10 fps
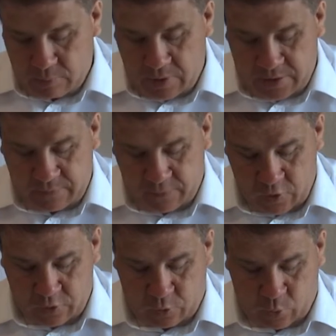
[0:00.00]
massive
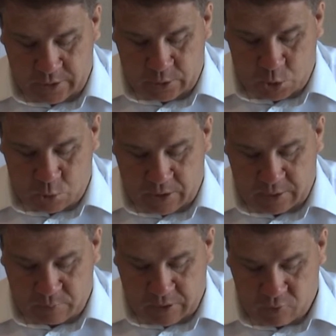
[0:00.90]
earthquake
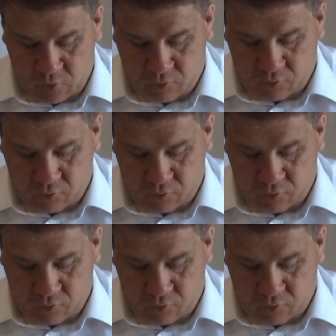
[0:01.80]
strike Beirut